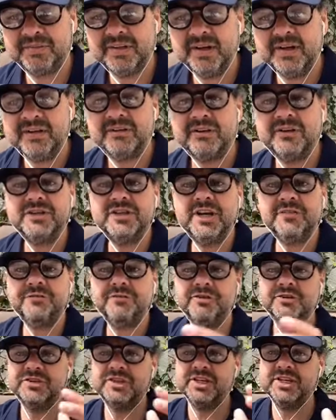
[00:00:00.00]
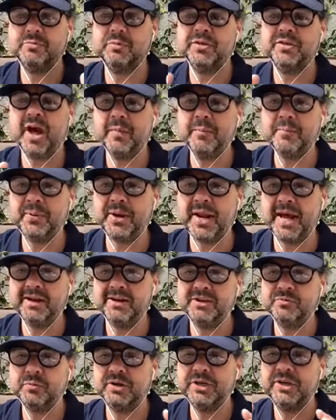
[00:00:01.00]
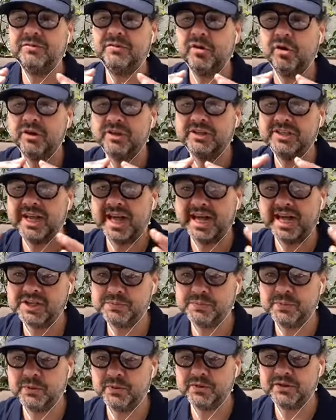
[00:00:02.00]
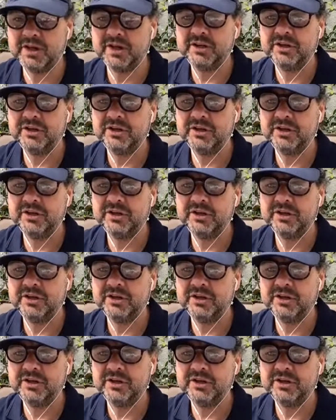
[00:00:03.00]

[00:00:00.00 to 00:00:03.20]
The difference is with unplanners, when you've got a dashboard,